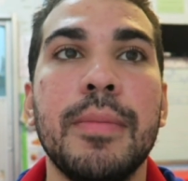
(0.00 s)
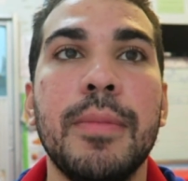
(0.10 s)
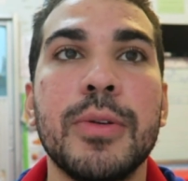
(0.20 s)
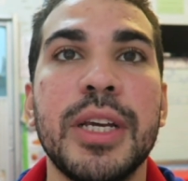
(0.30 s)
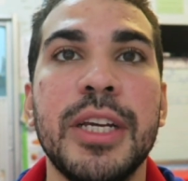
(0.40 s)

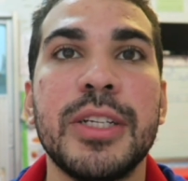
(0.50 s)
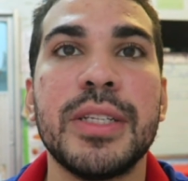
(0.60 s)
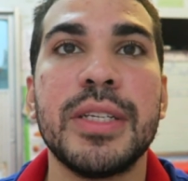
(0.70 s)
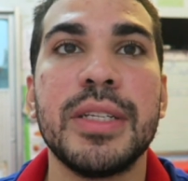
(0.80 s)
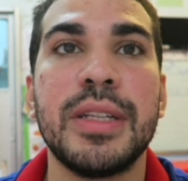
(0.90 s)
most
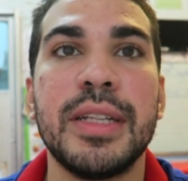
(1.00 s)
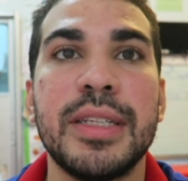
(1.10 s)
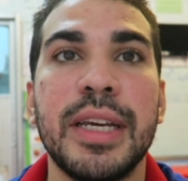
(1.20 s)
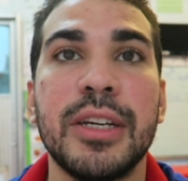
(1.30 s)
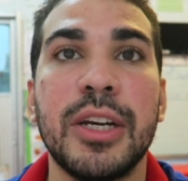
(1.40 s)
agencies, they
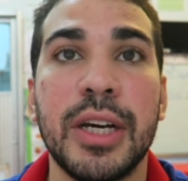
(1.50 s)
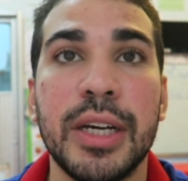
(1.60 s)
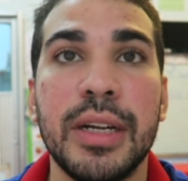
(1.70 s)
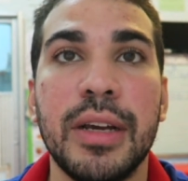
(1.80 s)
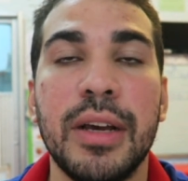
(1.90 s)
take a
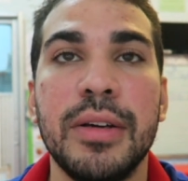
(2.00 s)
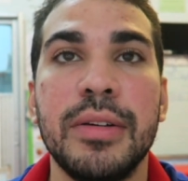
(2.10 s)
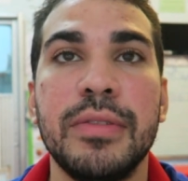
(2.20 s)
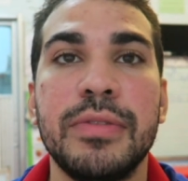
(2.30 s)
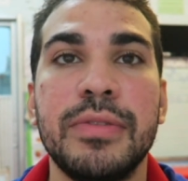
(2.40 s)
cut
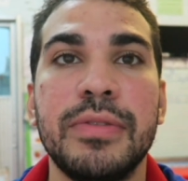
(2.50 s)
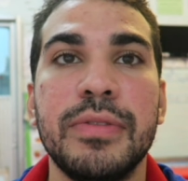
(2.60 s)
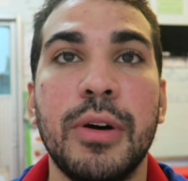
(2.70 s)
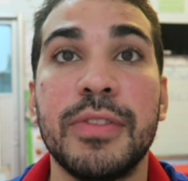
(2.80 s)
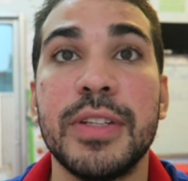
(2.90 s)

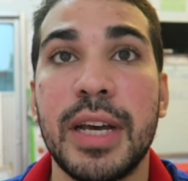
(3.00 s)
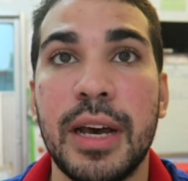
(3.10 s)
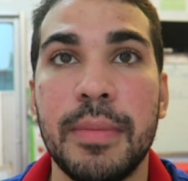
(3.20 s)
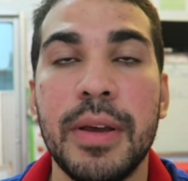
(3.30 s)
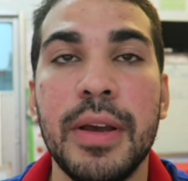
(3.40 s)
off the
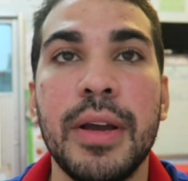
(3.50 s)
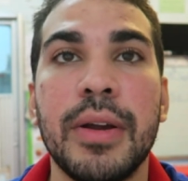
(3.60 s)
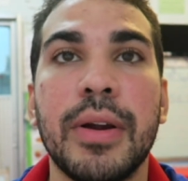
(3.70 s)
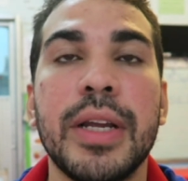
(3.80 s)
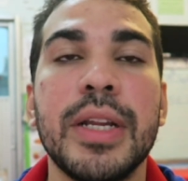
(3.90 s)
top.
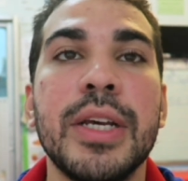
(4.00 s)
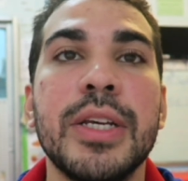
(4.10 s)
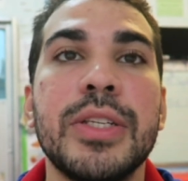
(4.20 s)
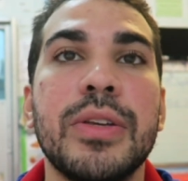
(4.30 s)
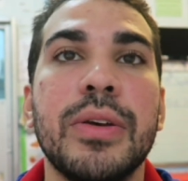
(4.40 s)
Right?
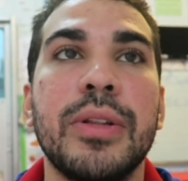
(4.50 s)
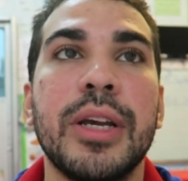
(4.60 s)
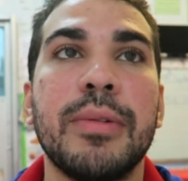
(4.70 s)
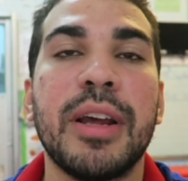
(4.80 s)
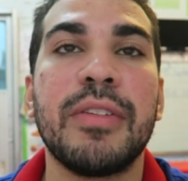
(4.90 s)
So
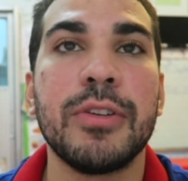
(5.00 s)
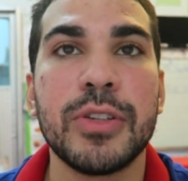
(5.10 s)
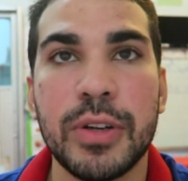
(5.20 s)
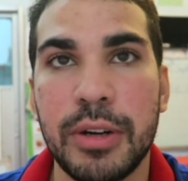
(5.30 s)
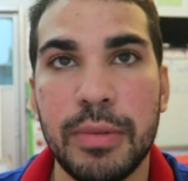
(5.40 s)
like when I
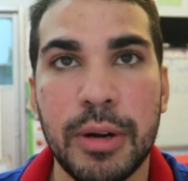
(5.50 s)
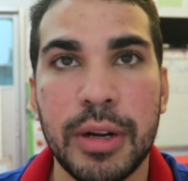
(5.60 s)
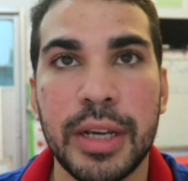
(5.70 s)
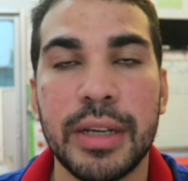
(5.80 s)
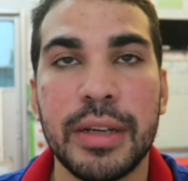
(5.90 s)
first started
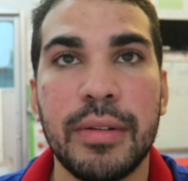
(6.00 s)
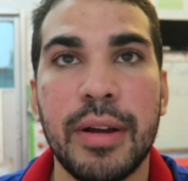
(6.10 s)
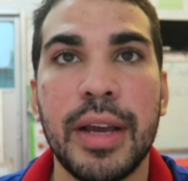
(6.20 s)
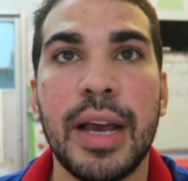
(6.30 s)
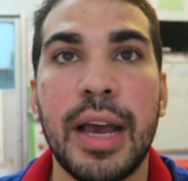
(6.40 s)
working,
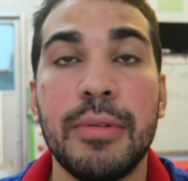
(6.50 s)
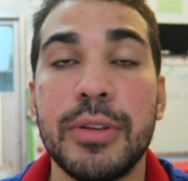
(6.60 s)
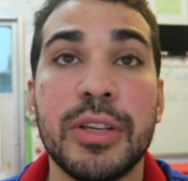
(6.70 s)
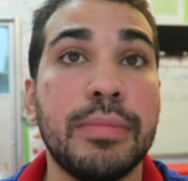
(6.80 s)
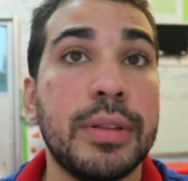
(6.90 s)
right, I
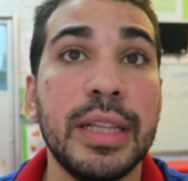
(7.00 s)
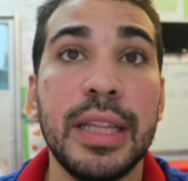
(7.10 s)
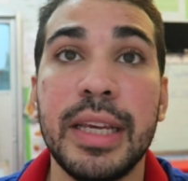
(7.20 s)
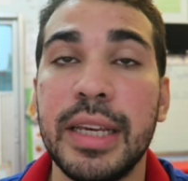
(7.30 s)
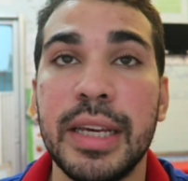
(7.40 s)
was
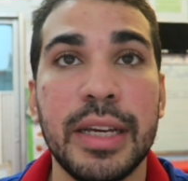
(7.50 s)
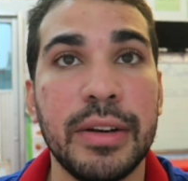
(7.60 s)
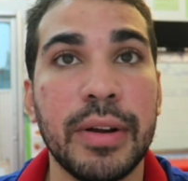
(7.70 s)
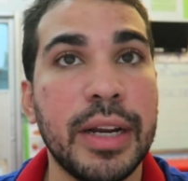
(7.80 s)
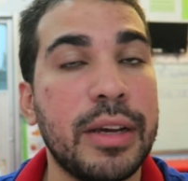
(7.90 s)
completely
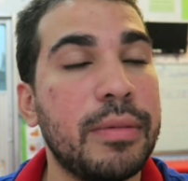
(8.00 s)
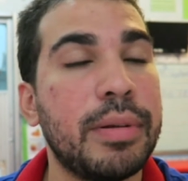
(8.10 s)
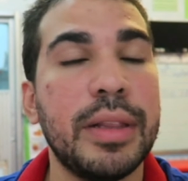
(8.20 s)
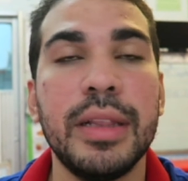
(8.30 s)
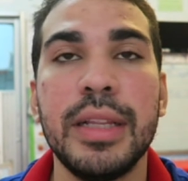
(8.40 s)
ignorant,
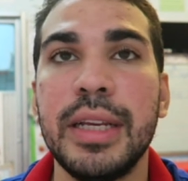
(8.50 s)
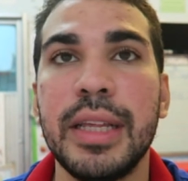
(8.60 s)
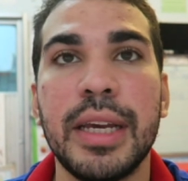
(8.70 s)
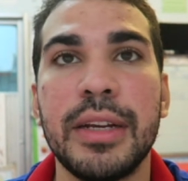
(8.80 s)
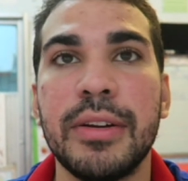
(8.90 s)

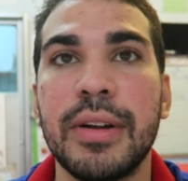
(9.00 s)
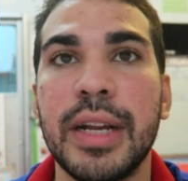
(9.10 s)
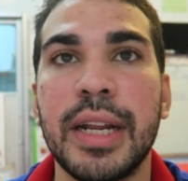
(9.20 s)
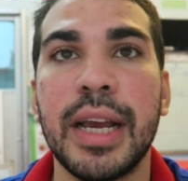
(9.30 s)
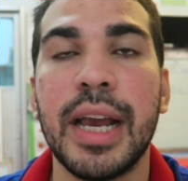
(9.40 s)

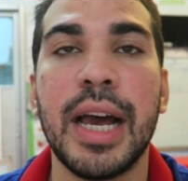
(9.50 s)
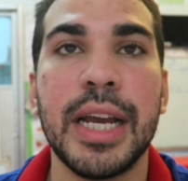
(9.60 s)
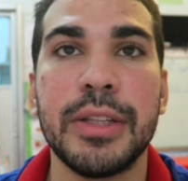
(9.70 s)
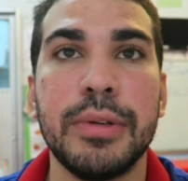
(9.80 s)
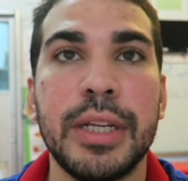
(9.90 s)
and I got
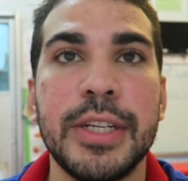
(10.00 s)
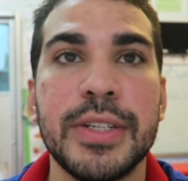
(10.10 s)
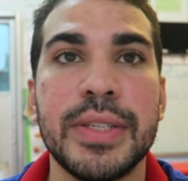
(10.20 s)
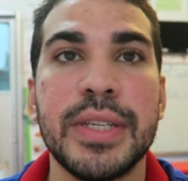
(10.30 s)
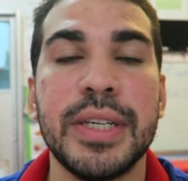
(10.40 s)
hired through an
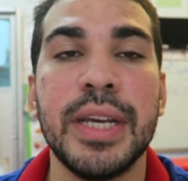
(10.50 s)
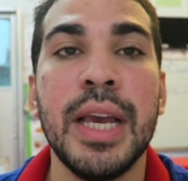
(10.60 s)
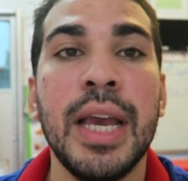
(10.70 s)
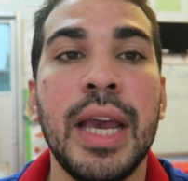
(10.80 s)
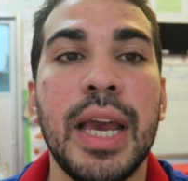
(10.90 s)
agency,
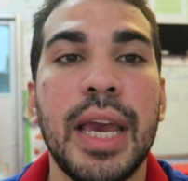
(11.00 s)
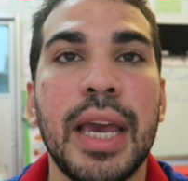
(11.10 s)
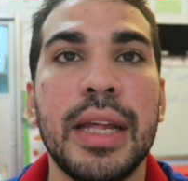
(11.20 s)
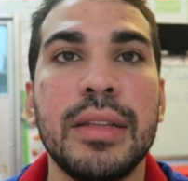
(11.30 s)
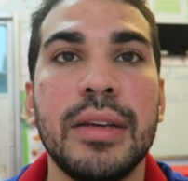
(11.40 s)

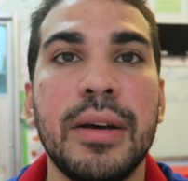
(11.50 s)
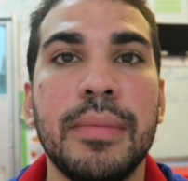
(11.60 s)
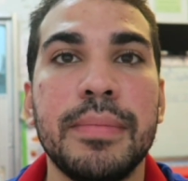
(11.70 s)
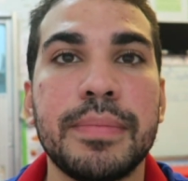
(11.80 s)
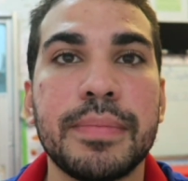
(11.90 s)
and
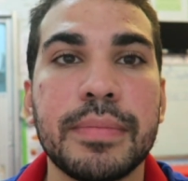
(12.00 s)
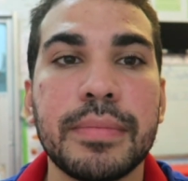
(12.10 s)
I